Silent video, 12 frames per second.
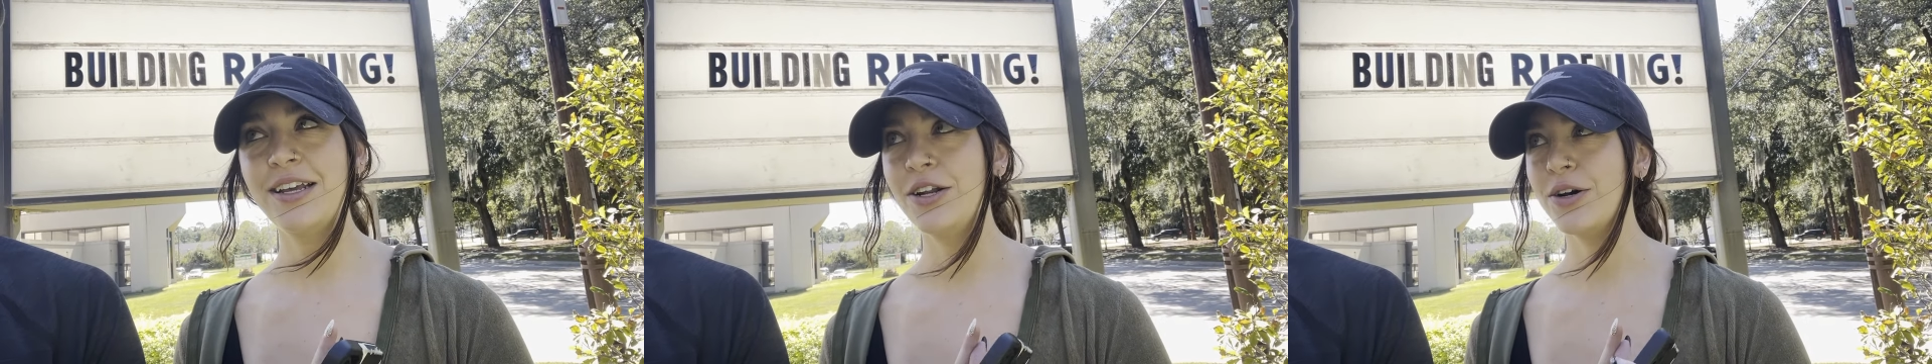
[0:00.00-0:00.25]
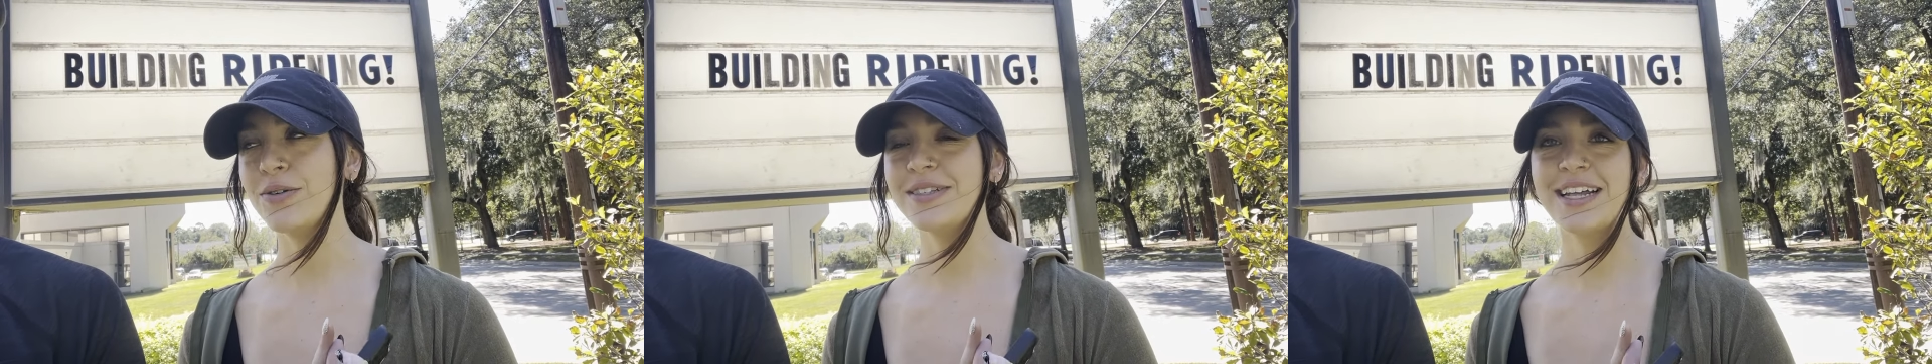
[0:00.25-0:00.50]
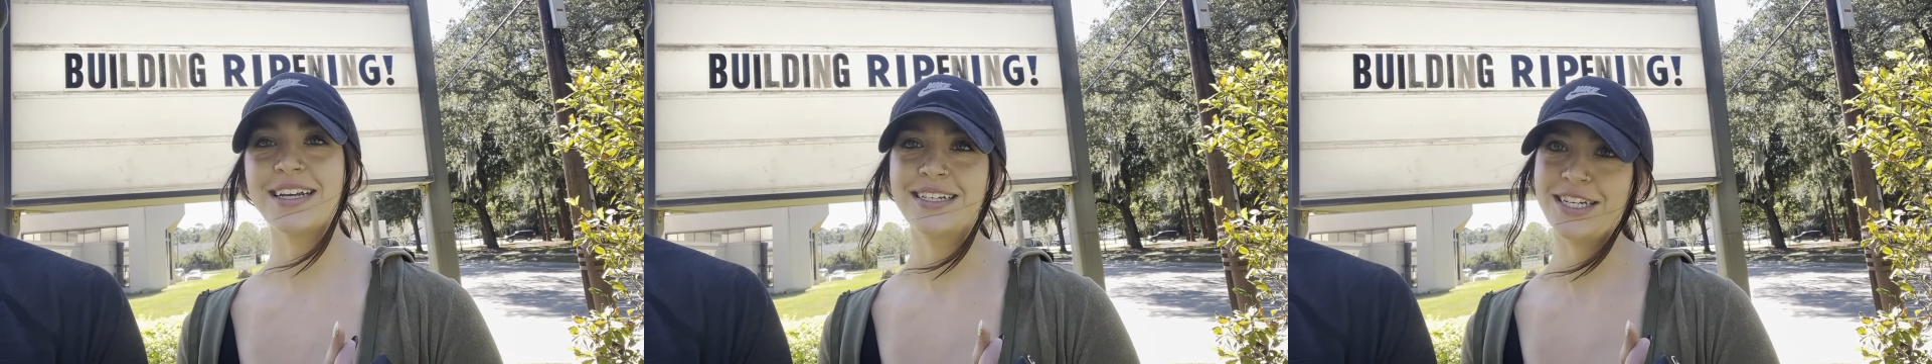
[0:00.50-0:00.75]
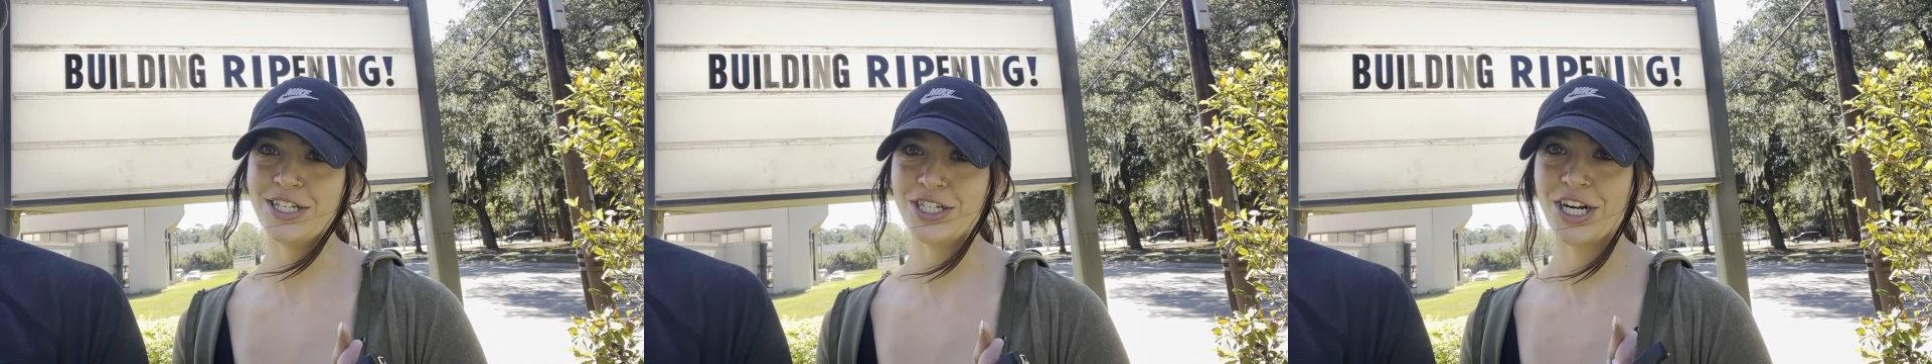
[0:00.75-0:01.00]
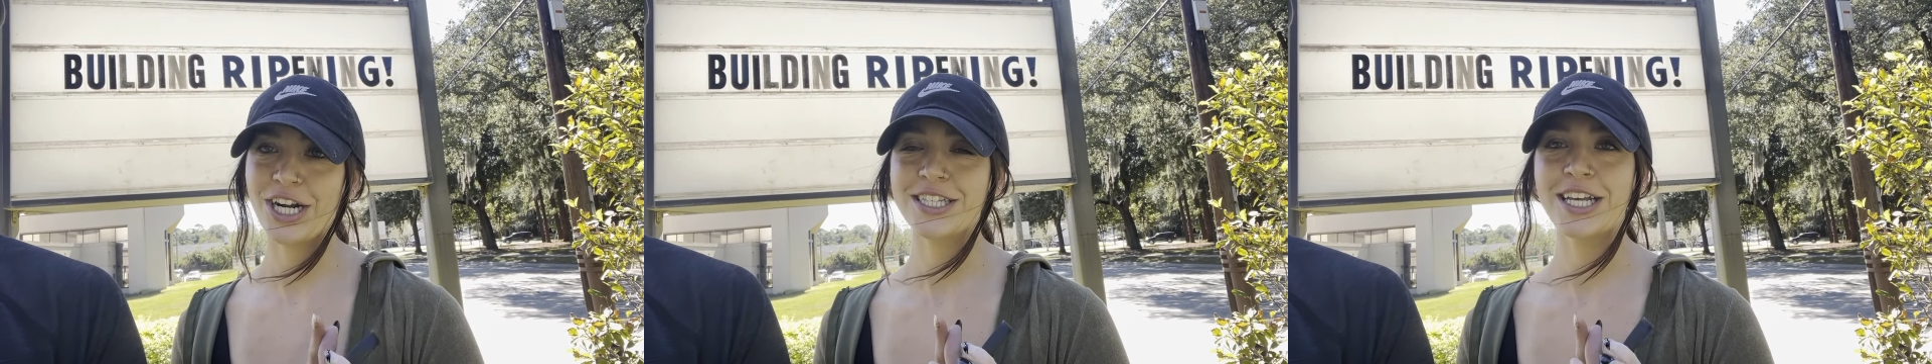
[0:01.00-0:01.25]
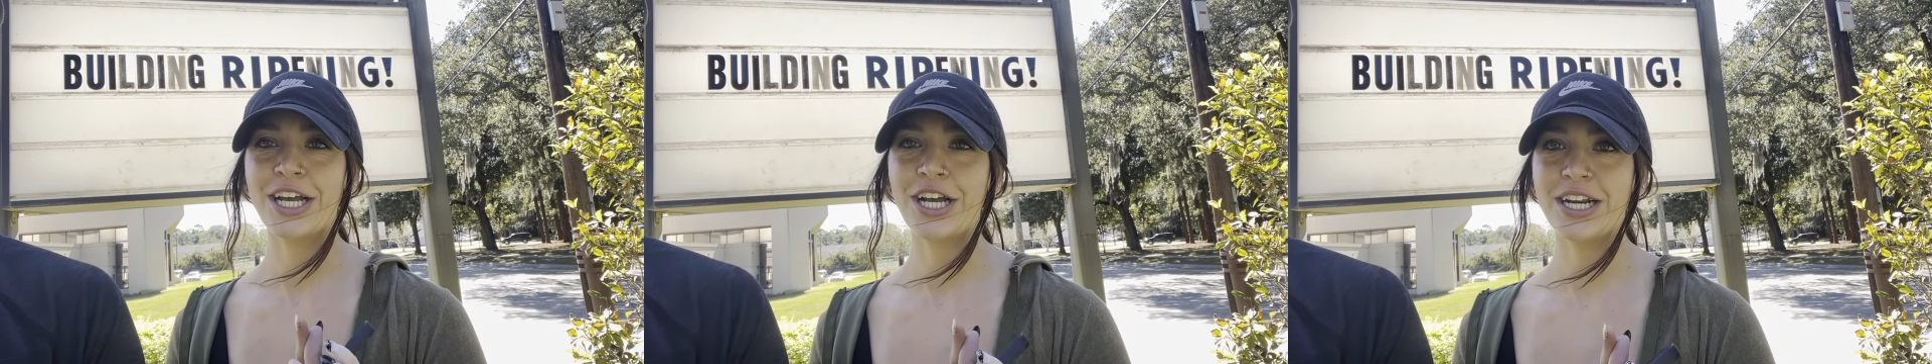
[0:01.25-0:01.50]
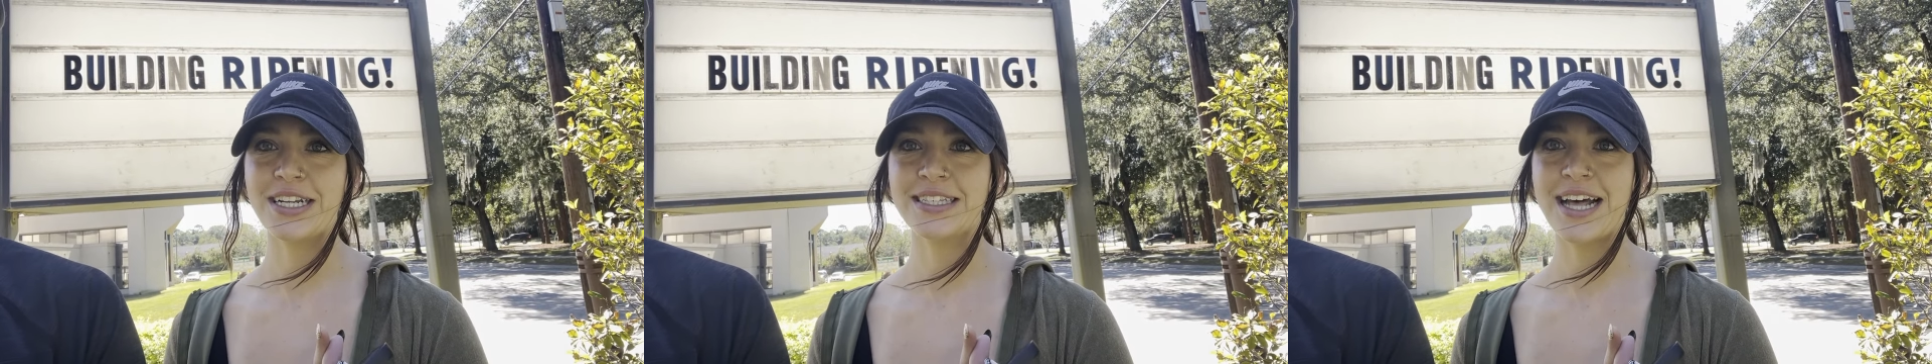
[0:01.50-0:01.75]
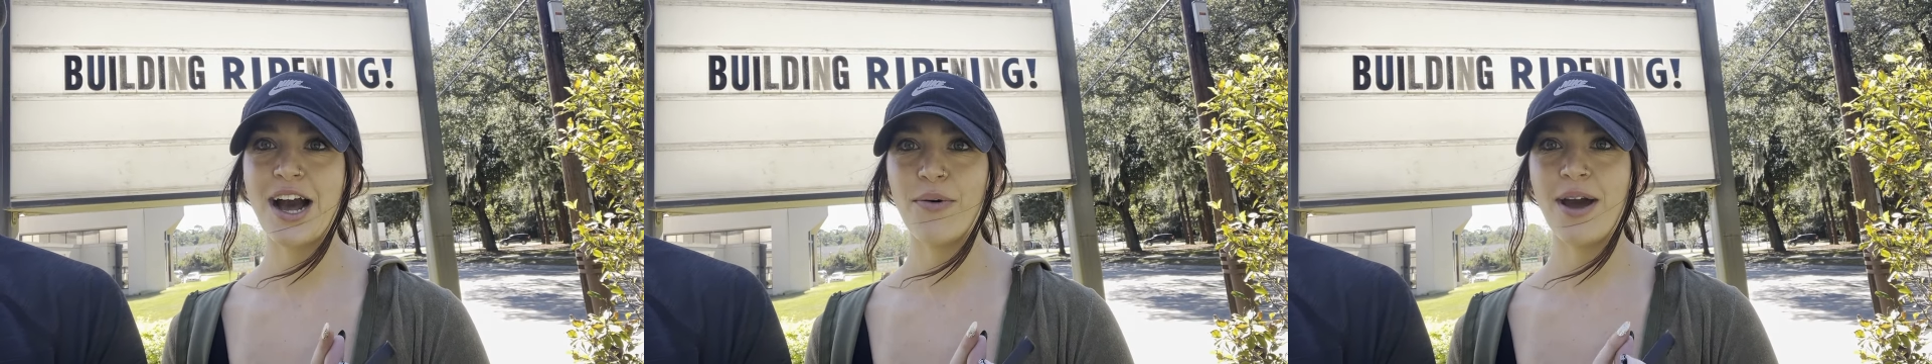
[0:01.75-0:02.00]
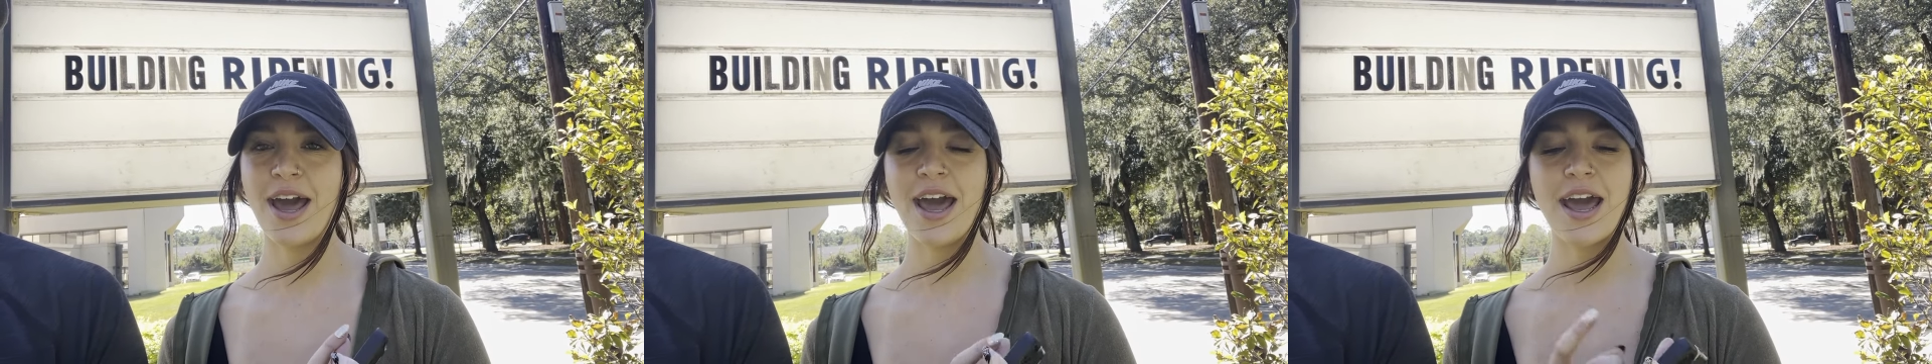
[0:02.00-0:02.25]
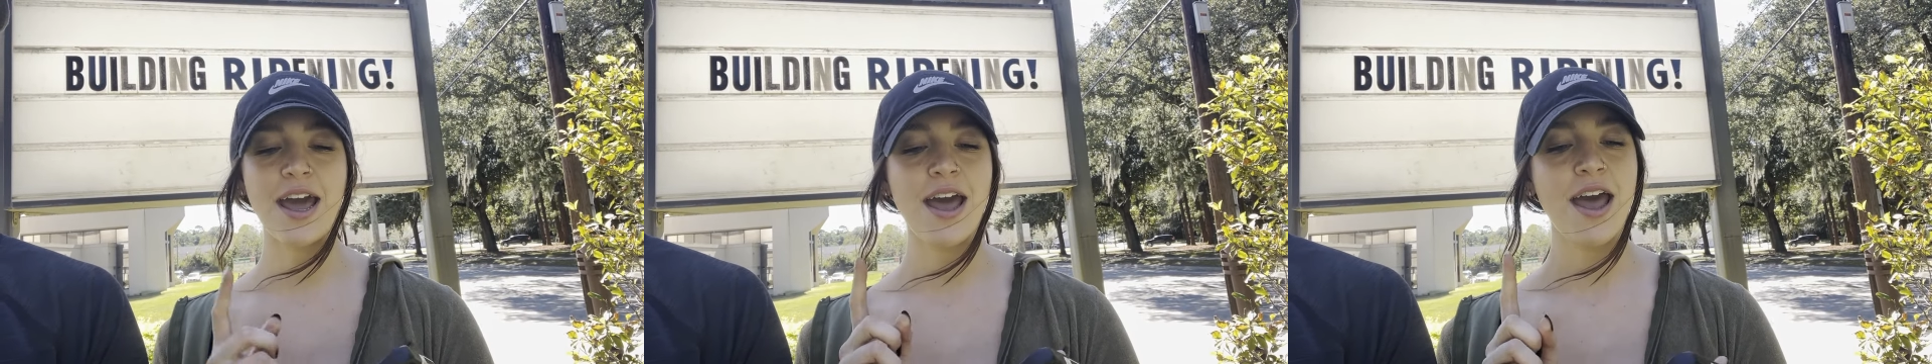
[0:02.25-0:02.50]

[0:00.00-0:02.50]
you know, selling t-shirts and goodies that way,